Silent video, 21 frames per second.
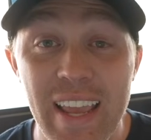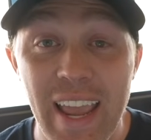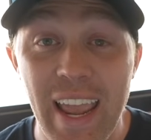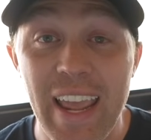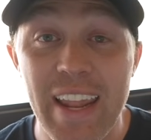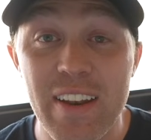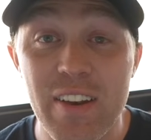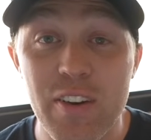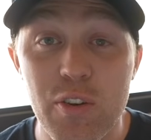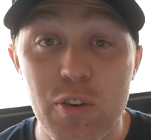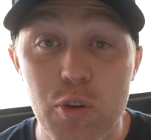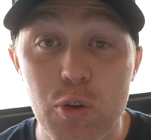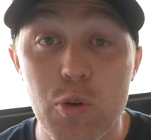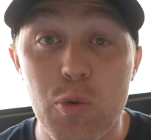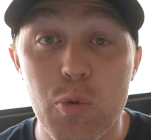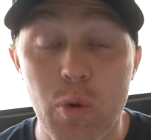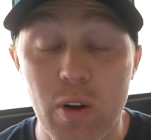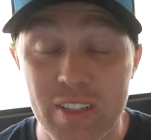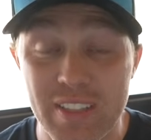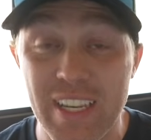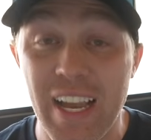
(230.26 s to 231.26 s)
and do
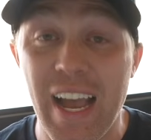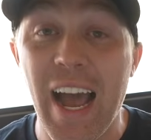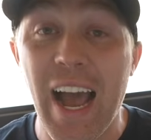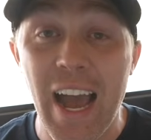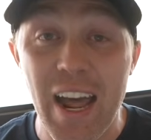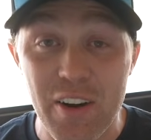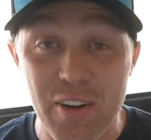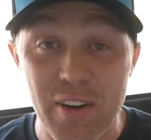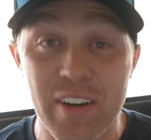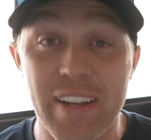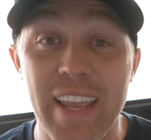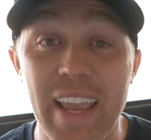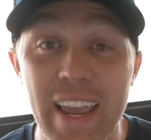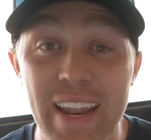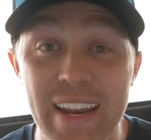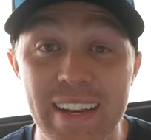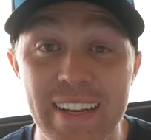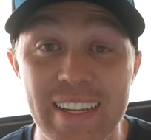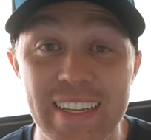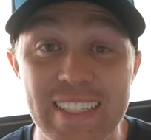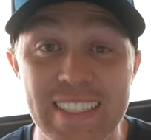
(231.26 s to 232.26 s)
what's harder
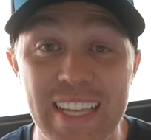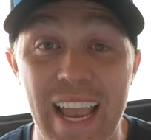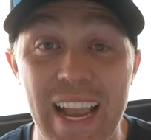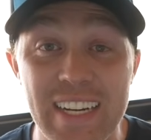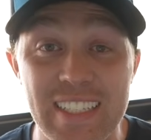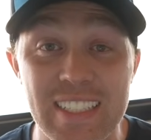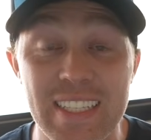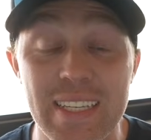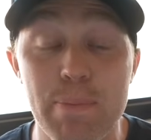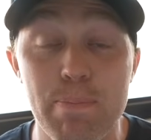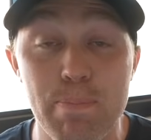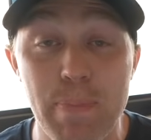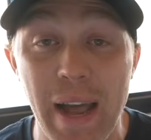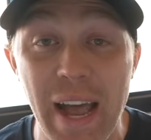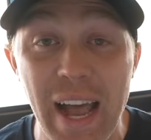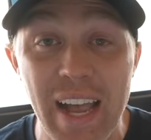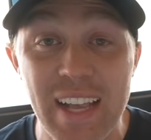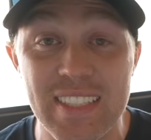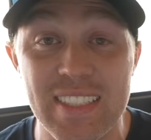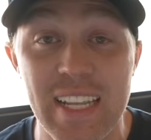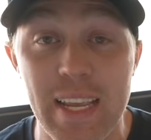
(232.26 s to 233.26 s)
again is actually
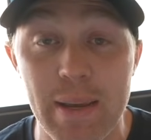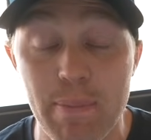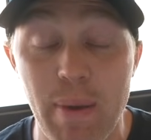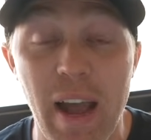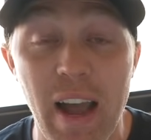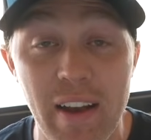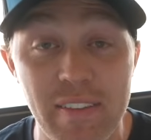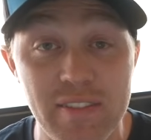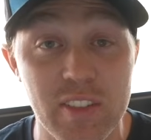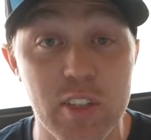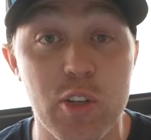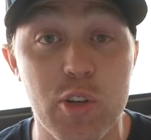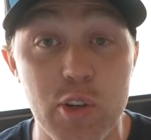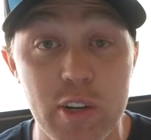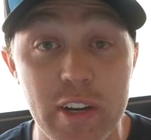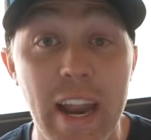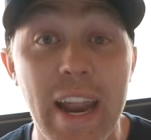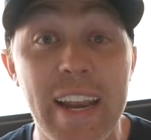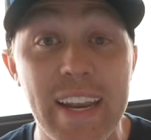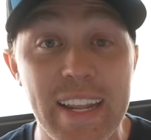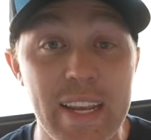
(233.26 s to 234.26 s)
pass them after
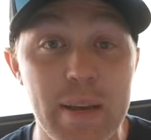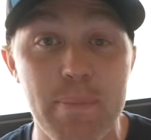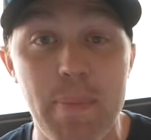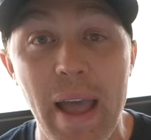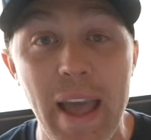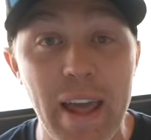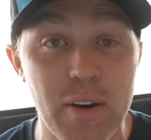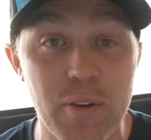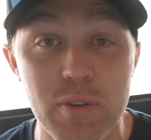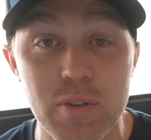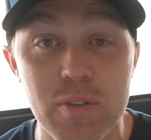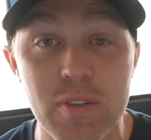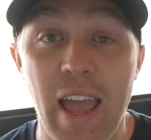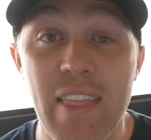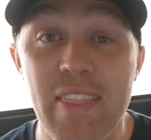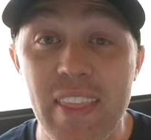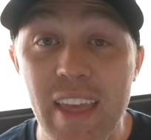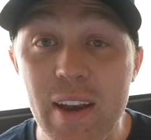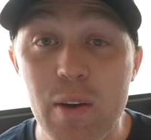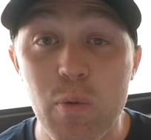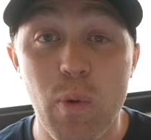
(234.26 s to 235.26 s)
creating a battle.
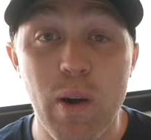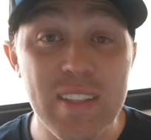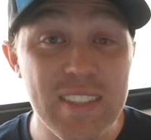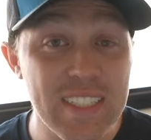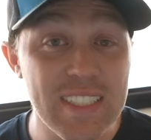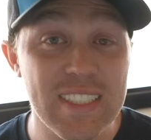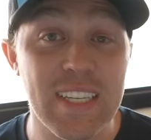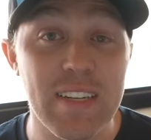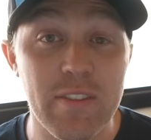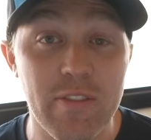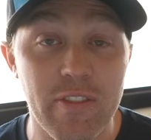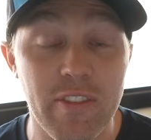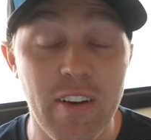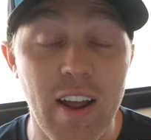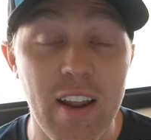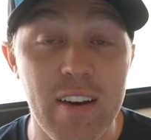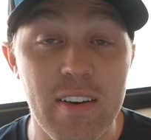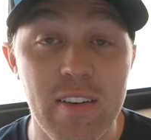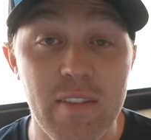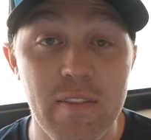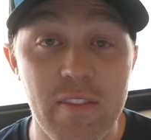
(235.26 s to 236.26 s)
And then once he's in
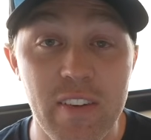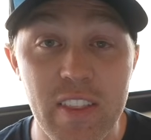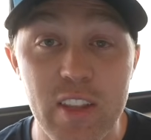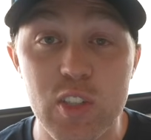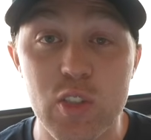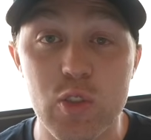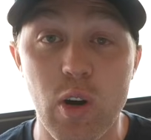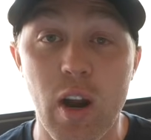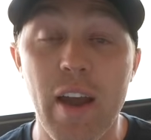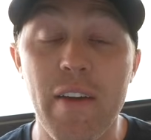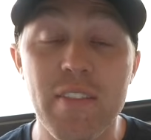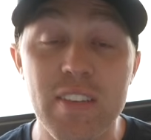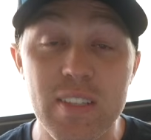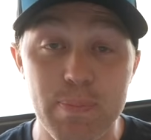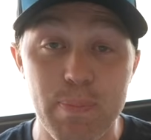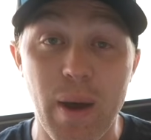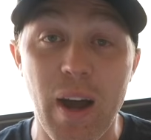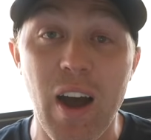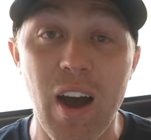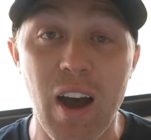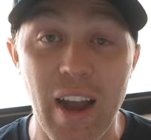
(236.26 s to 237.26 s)
front, for the drivers
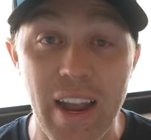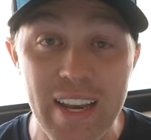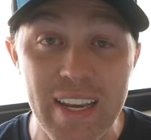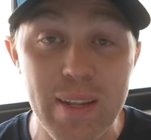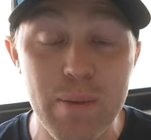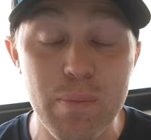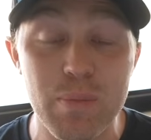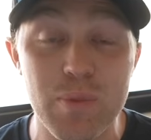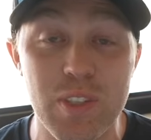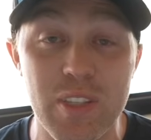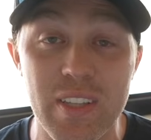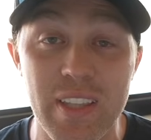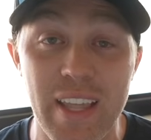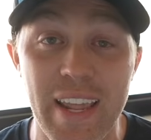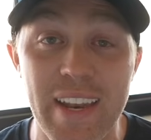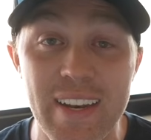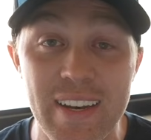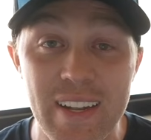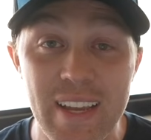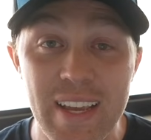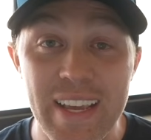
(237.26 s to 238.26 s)
behind him to
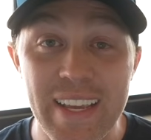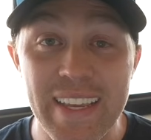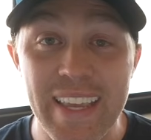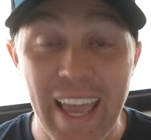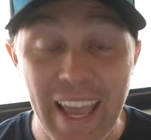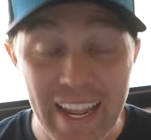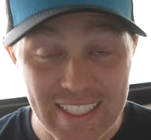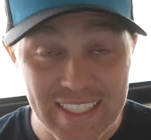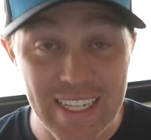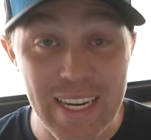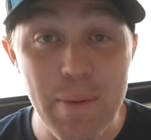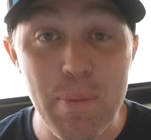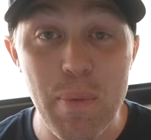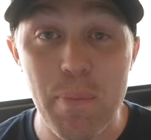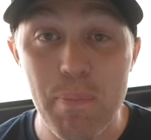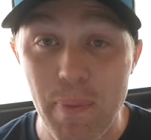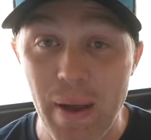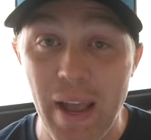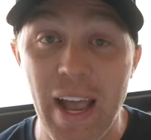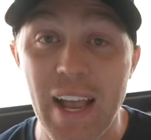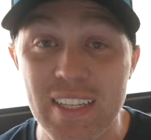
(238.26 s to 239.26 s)
then catch him
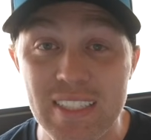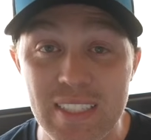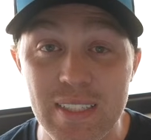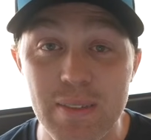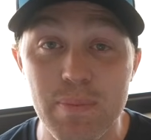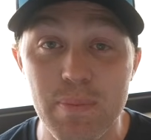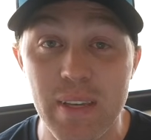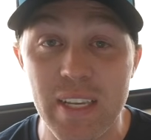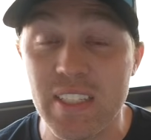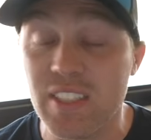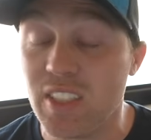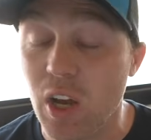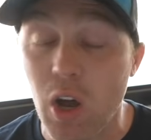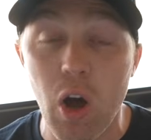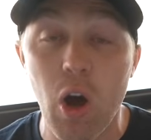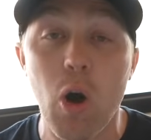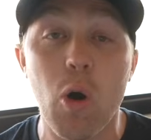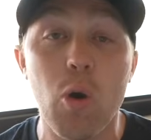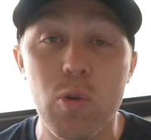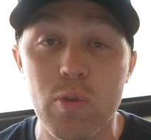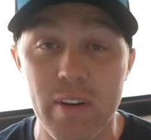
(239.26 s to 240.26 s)
and pass him is a
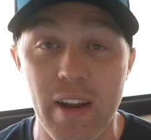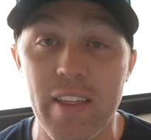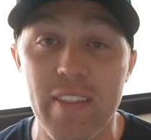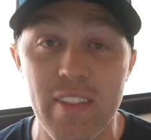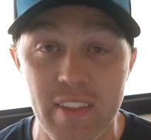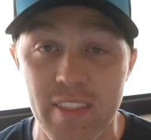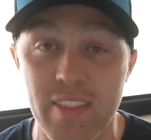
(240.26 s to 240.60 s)
whole nother